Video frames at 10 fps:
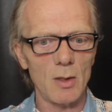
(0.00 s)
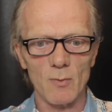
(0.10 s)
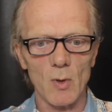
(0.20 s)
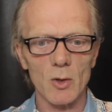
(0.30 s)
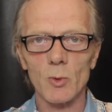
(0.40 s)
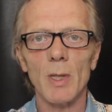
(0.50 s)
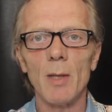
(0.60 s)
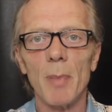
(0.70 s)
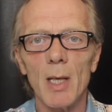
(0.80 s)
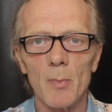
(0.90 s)
you've got
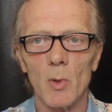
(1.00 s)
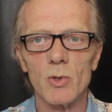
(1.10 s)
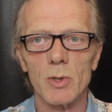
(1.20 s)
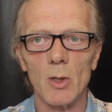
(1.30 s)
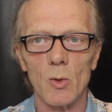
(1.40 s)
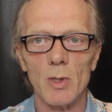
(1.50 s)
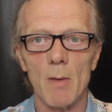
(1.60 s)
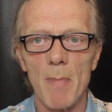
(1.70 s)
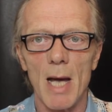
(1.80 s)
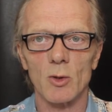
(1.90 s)
20 people sitting on your
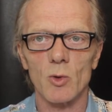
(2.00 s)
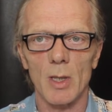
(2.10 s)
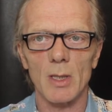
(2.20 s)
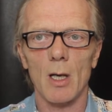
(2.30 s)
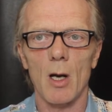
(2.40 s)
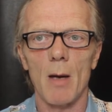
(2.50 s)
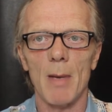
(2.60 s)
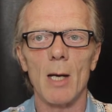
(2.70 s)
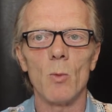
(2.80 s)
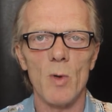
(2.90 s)
back trying to climb
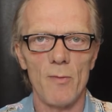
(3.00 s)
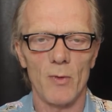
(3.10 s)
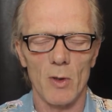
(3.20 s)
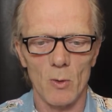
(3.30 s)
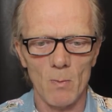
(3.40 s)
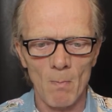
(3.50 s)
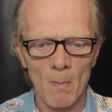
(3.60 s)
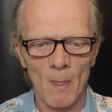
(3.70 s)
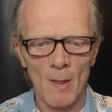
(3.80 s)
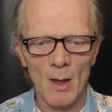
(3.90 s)
out with you
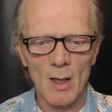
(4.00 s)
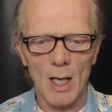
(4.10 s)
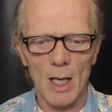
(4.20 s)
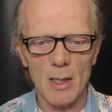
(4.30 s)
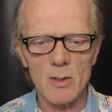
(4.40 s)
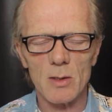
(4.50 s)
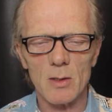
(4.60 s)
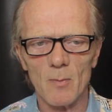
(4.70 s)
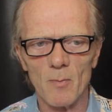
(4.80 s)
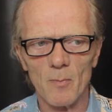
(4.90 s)

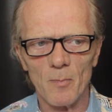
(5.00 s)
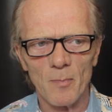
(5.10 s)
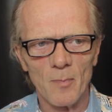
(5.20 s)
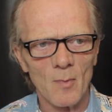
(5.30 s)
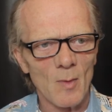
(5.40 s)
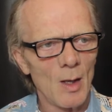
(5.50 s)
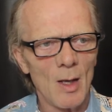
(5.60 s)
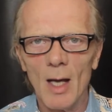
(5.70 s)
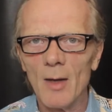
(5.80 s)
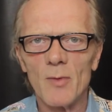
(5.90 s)
and
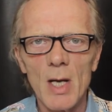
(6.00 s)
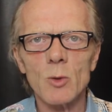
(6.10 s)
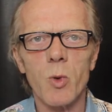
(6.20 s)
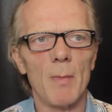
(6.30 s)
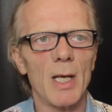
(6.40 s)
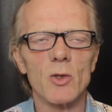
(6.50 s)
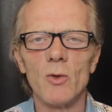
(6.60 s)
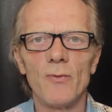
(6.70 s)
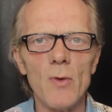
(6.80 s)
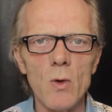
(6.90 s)
that's what makes
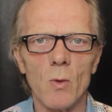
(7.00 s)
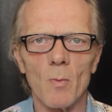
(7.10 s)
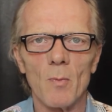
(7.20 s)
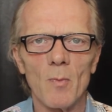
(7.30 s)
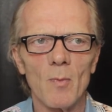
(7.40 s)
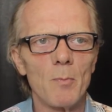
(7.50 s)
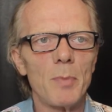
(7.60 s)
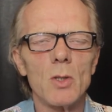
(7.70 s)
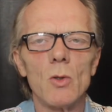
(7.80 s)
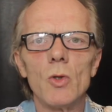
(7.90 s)
you fall
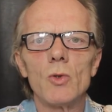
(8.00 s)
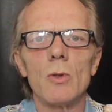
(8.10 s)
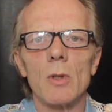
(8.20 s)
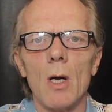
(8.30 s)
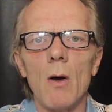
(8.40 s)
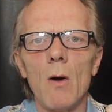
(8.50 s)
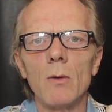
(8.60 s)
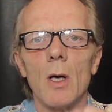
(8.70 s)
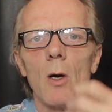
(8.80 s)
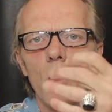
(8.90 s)
because you
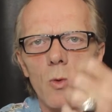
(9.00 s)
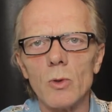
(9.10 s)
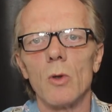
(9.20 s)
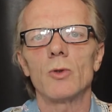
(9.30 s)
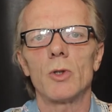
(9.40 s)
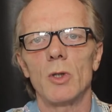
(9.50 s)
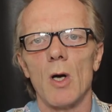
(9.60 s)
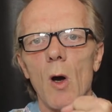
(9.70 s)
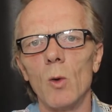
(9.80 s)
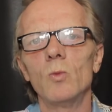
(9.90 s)
can't hold on to
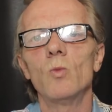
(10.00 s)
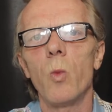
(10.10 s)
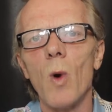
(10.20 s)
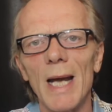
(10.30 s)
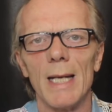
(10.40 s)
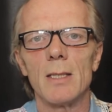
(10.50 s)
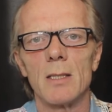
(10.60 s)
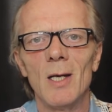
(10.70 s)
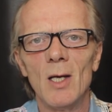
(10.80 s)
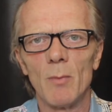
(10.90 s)
your own
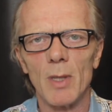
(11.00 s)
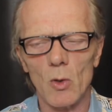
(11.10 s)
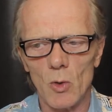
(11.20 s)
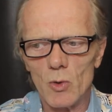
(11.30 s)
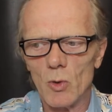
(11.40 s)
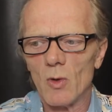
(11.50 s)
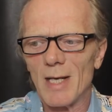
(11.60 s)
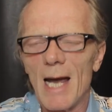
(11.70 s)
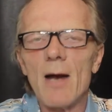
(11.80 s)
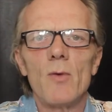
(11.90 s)
weight because you're
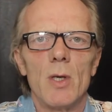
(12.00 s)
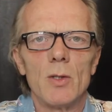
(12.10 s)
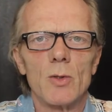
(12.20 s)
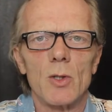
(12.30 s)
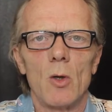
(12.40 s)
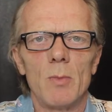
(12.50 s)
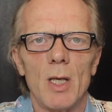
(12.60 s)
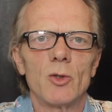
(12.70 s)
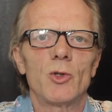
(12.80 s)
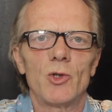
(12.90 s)
carrying so
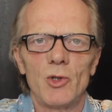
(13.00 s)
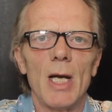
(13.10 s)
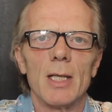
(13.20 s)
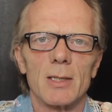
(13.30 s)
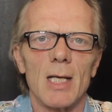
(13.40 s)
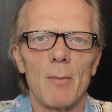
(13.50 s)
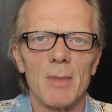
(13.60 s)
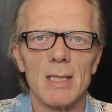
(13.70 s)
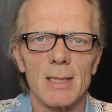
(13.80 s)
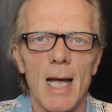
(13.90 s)
much shit up
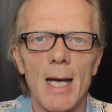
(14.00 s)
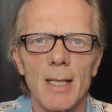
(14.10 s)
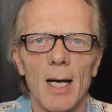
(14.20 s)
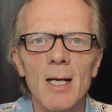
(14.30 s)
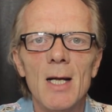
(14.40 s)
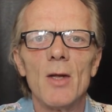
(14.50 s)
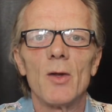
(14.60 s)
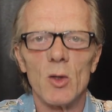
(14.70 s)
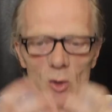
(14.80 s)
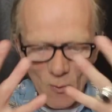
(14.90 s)
this ladder
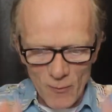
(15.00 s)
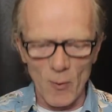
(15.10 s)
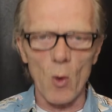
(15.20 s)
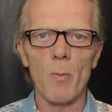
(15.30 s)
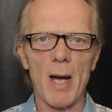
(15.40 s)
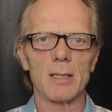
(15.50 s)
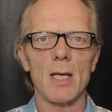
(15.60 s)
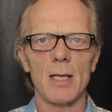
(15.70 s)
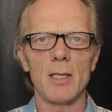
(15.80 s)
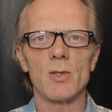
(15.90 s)
that you fall back
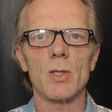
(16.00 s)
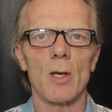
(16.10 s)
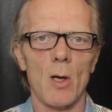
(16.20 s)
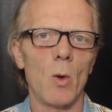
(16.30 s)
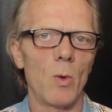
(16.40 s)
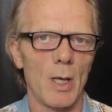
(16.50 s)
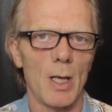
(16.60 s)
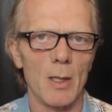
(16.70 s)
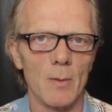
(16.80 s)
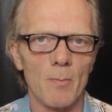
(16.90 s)
down into the hole
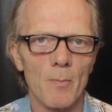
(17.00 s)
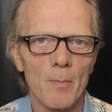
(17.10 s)
again.